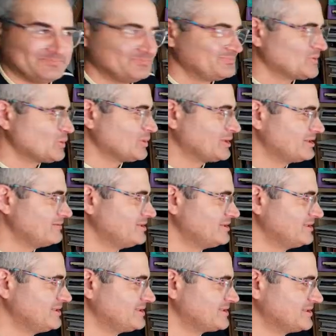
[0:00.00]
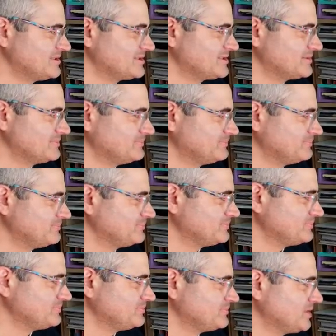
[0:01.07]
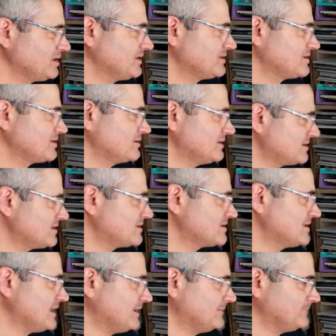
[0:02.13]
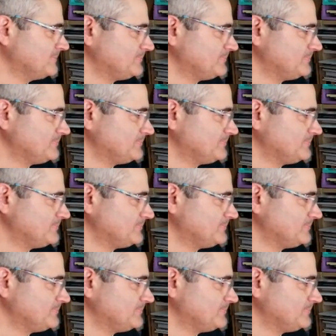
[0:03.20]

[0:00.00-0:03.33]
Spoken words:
whatever this is. Okay, so this is done.